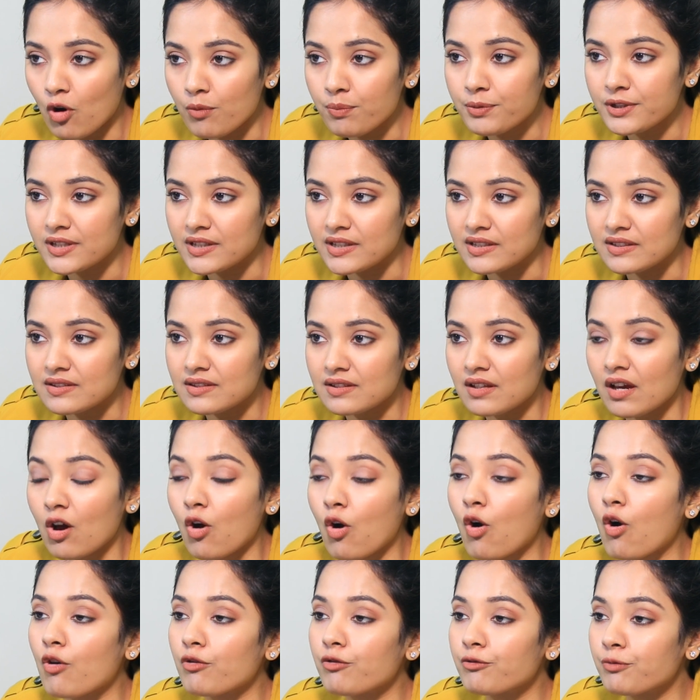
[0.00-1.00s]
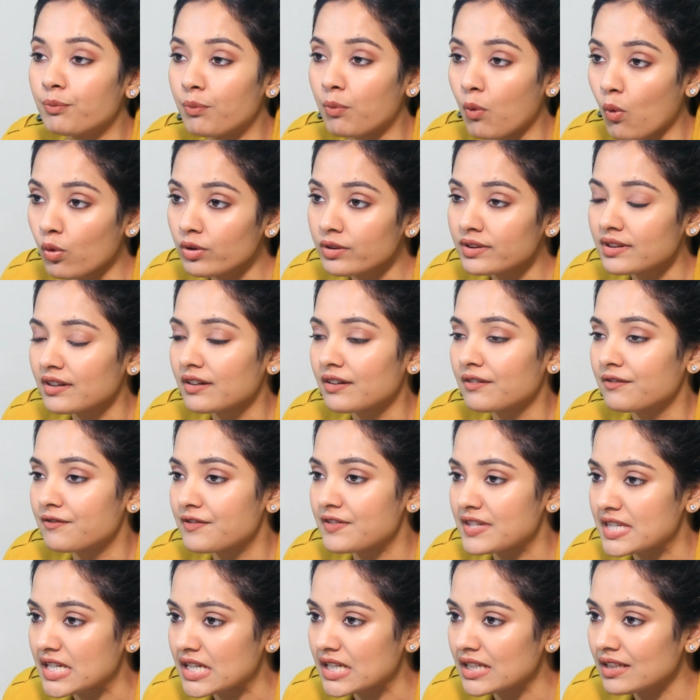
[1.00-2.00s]
properties of both
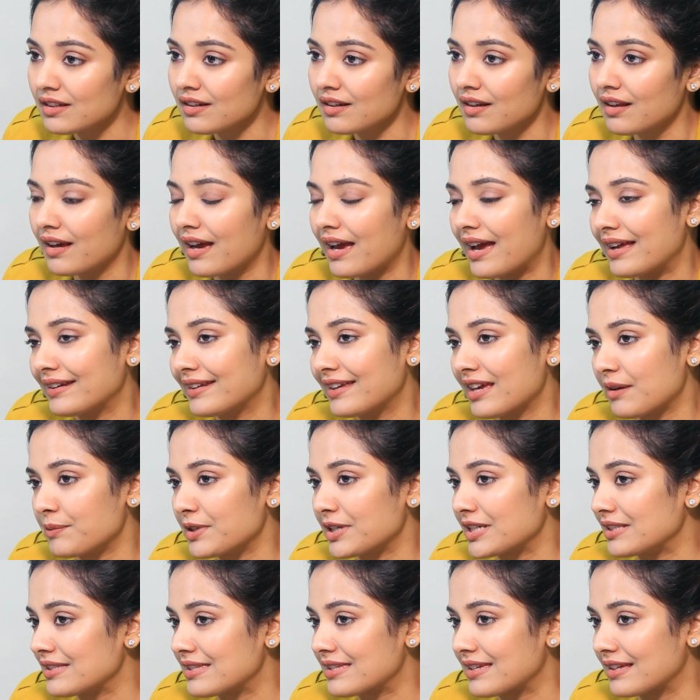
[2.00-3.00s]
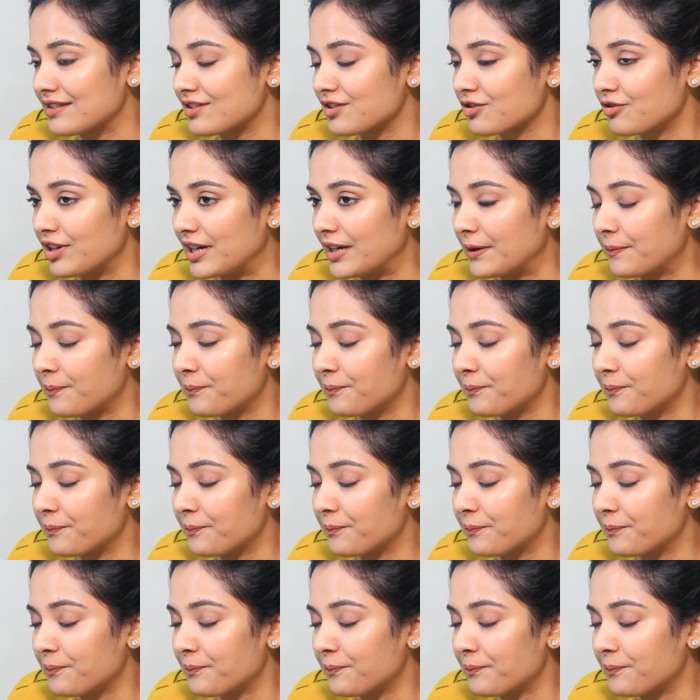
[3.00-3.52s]
physical and chemical sunscreen.